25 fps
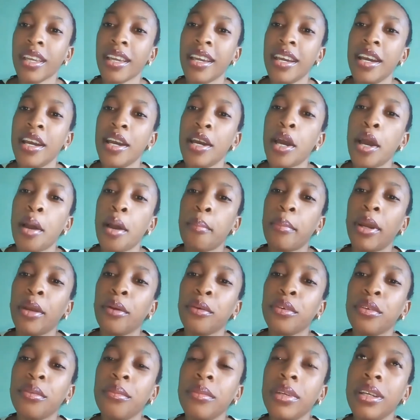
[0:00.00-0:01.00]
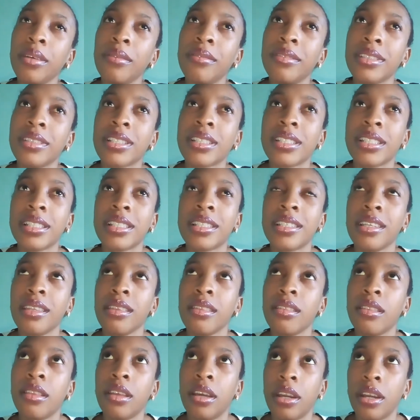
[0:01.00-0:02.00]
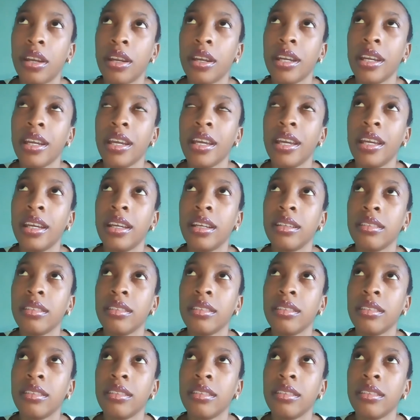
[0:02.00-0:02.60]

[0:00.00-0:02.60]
My roommate was sitting there and